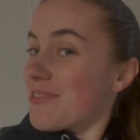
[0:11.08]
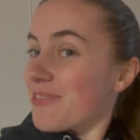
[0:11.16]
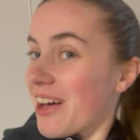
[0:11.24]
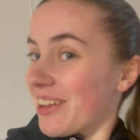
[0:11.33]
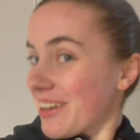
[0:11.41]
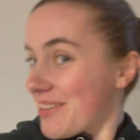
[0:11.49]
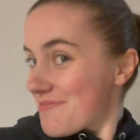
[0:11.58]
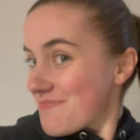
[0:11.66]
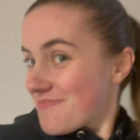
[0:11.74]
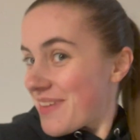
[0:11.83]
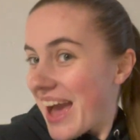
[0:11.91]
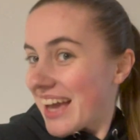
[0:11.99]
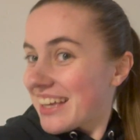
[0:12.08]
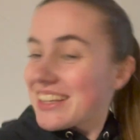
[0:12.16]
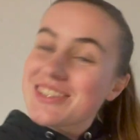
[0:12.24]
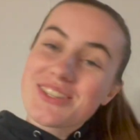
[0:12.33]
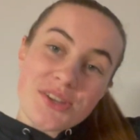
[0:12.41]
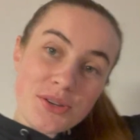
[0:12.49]
welcome back
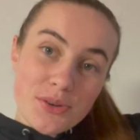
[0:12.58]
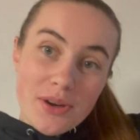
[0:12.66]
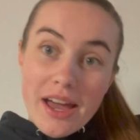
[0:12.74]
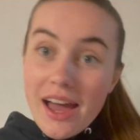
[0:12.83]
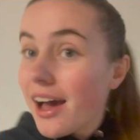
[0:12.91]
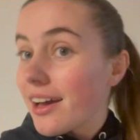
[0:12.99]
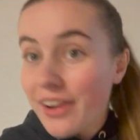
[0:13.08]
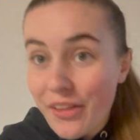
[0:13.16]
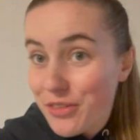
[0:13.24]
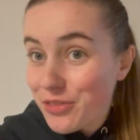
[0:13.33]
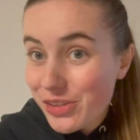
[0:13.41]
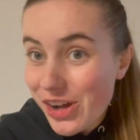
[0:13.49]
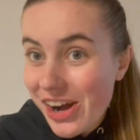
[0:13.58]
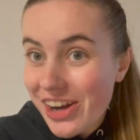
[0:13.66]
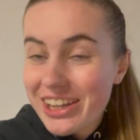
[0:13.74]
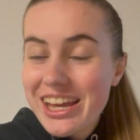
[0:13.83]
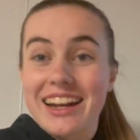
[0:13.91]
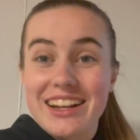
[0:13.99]
to another vlog.